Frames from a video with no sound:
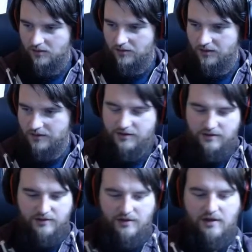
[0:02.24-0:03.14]
This is
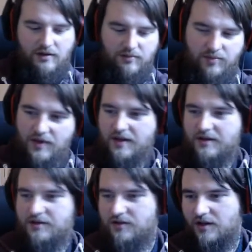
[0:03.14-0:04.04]
taking
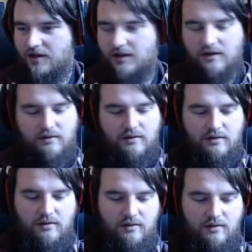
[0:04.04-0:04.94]
place in
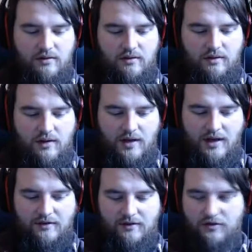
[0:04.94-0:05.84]

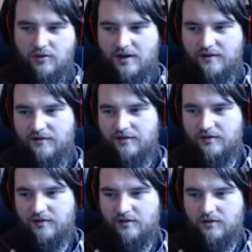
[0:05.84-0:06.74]
handcrafted
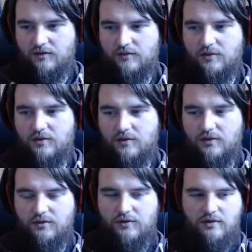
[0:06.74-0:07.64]

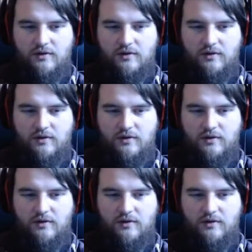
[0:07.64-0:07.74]
world.